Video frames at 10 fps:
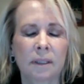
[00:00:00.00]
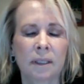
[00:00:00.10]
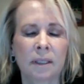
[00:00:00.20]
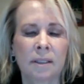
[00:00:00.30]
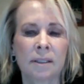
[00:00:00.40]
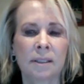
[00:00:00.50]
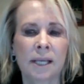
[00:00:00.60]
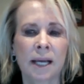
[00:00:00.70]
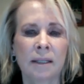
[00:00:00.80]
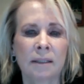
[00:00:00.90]

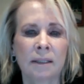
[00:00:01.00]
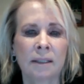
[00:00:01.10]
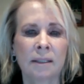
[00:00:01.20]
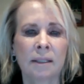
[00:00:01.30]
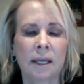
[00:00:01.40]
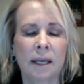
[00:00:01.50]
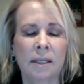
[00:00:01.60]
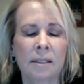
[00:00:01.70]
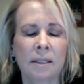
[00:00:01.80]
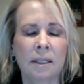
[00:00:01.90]
exactly
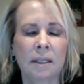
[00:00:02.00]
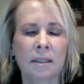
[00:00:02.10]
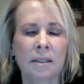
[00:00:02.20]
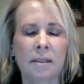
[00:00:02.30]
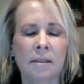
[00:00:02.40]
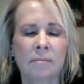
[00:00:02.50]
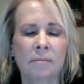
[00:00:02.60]
as it is.